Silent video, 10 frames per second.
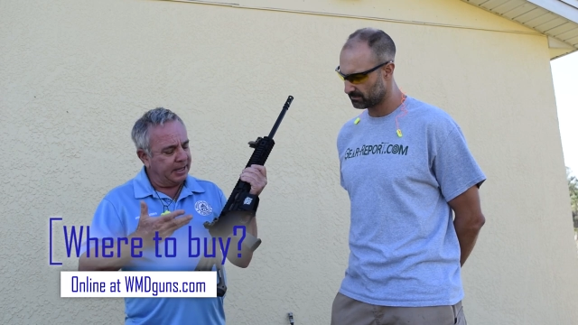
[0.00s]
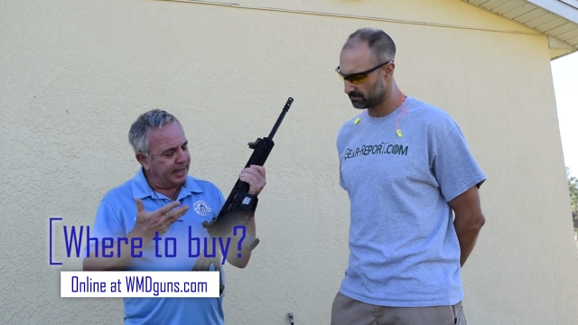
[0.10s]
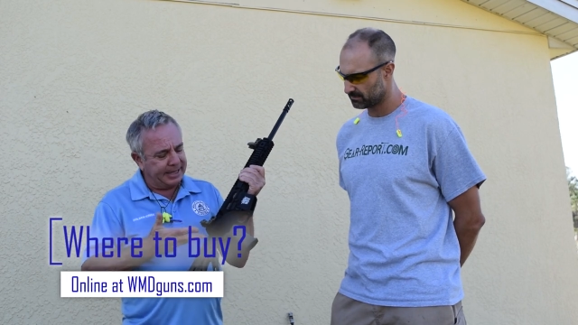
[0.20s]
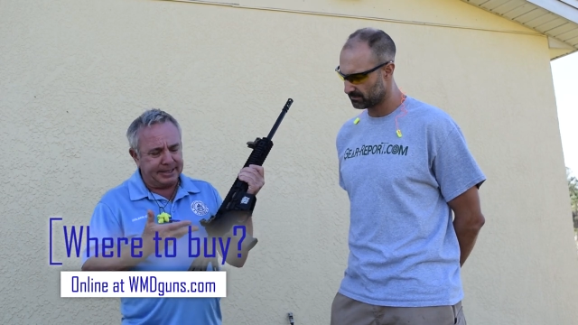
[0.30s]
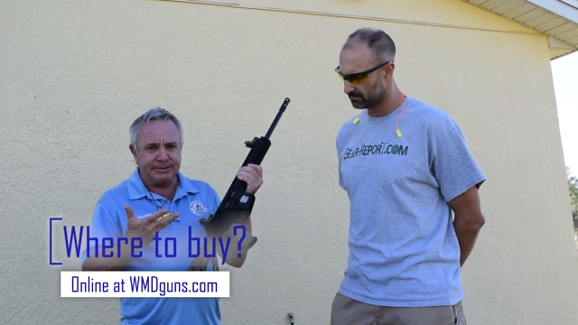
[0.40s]

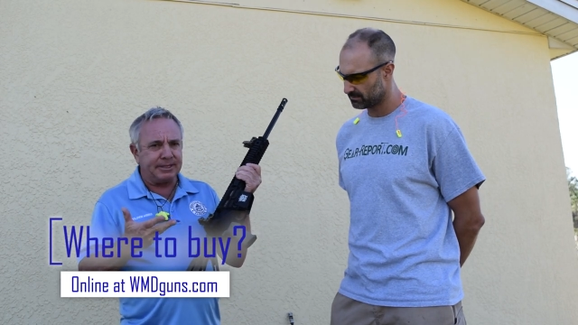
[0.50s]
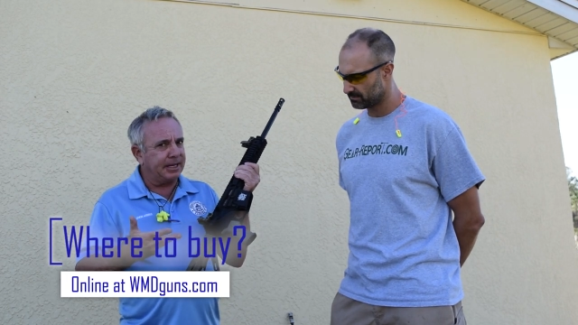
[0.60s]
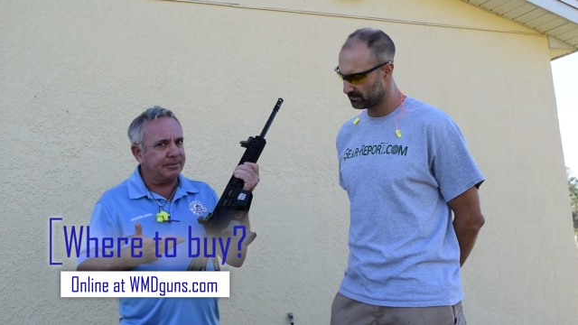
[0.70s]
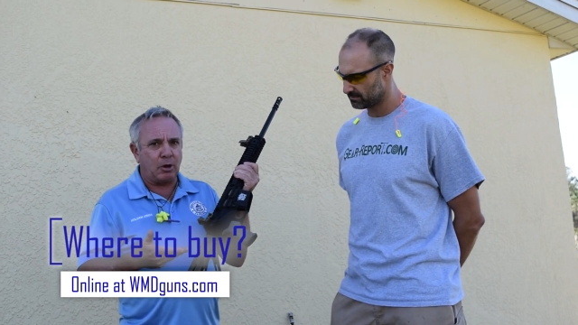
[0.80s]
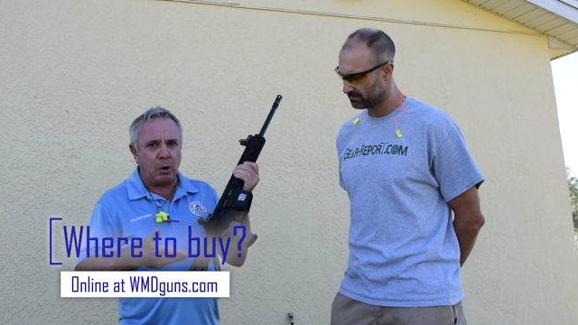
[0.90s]
Speaker 1: and
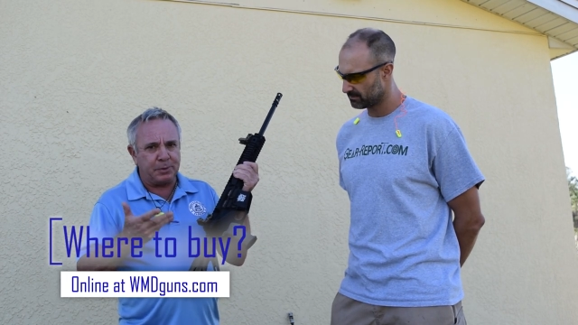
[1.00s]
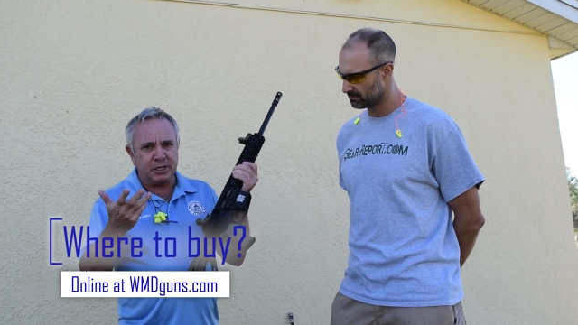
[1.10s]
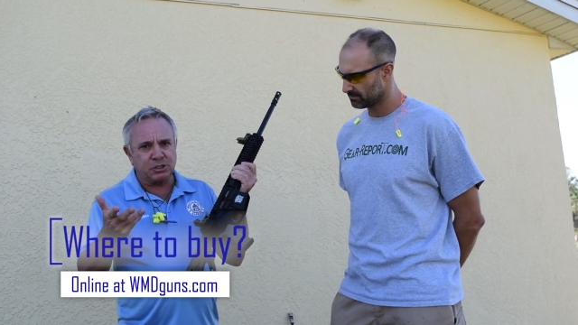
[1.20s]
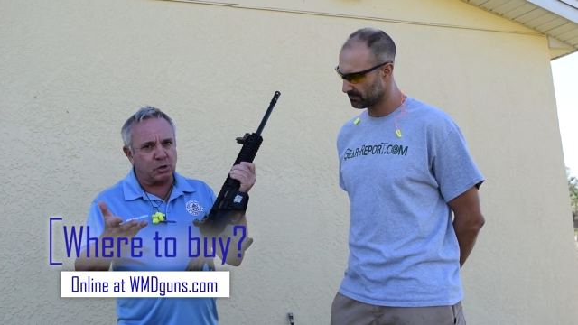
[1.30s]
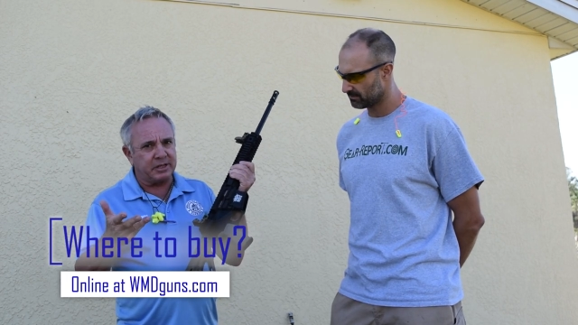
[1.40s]
uh, hope you
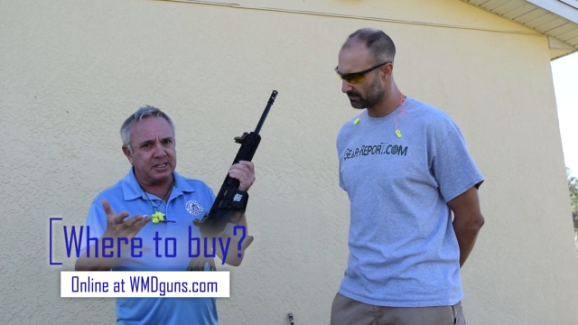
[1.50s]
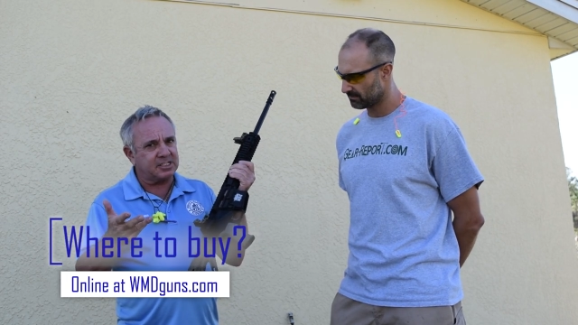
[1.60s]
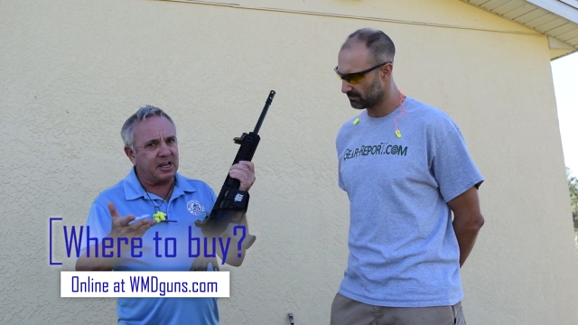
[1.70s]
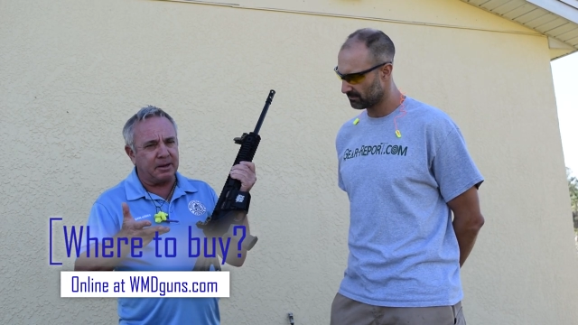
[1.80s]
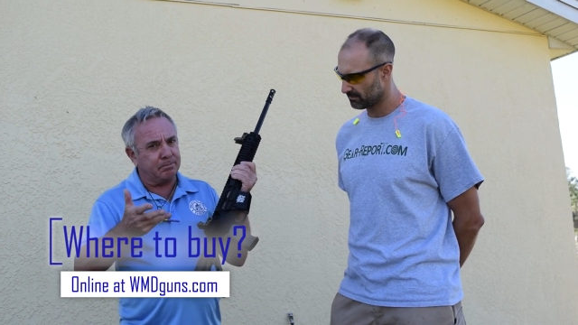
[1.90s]
enjoy this
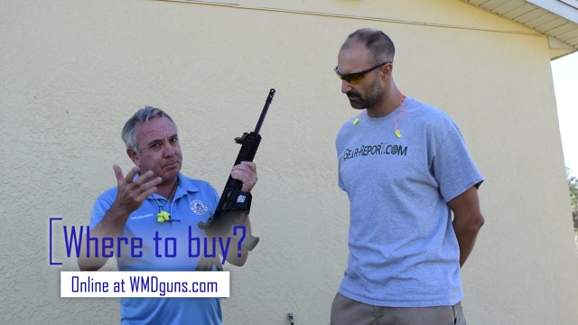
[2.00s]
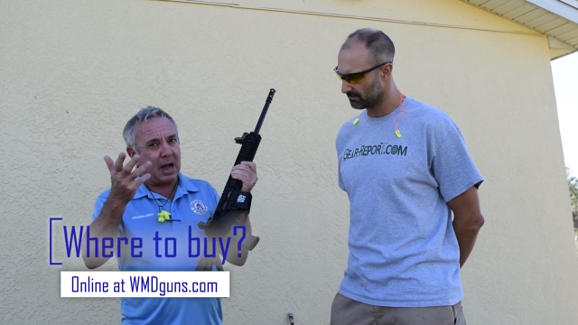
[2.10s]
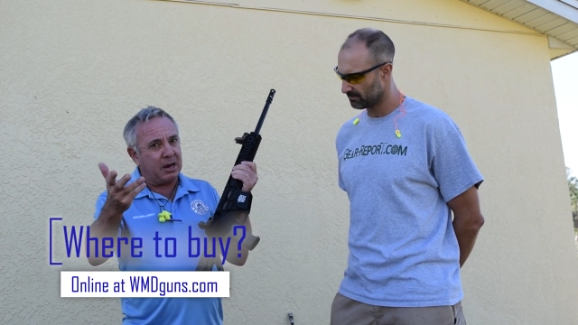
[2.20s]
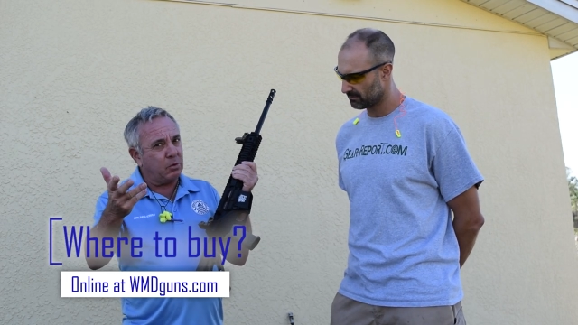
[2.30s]
gun. Buy